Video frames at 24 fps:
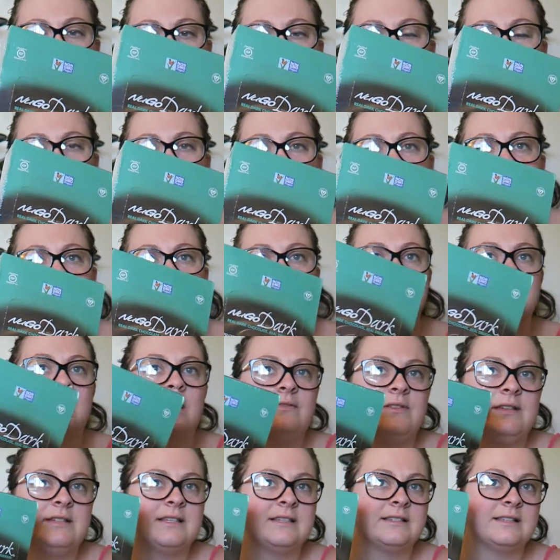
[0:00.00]
Plus, I just
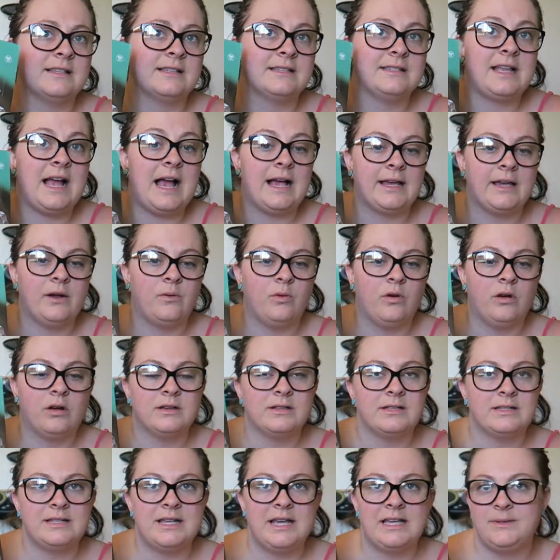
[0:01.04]
love these as a snack at work
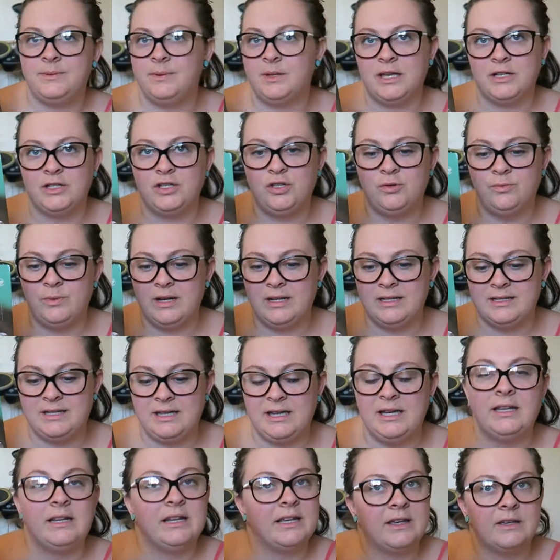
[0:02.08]
because it takes me like two minutes
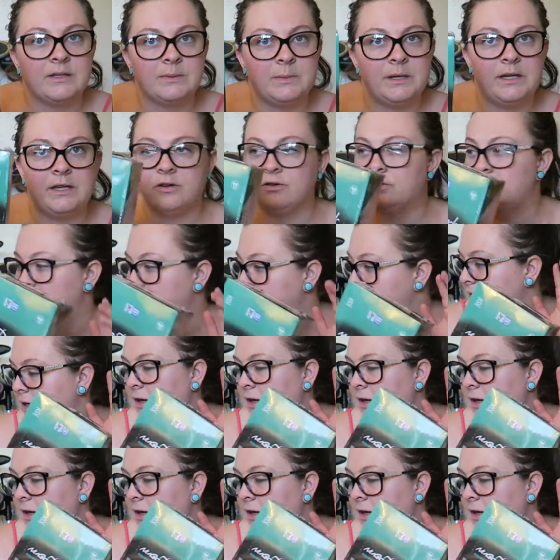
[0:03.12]
to eat and it gives me energy.